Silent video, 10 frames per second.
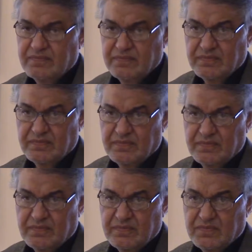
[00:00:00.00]
to
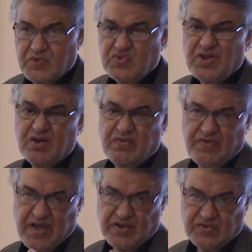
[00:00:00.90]
sacrifice some
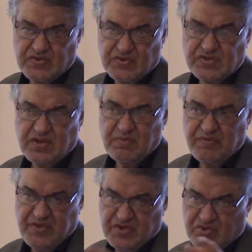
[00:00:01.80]
of his or
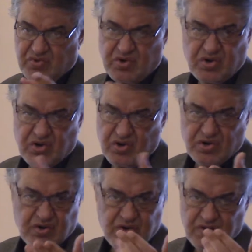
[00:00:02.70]
her
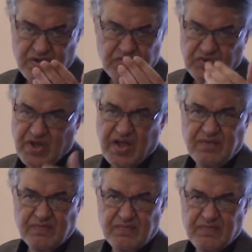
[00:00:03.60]
time
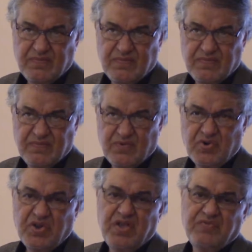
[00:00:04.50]
or effort or
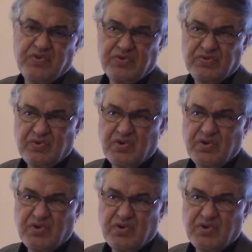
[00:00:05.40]
energy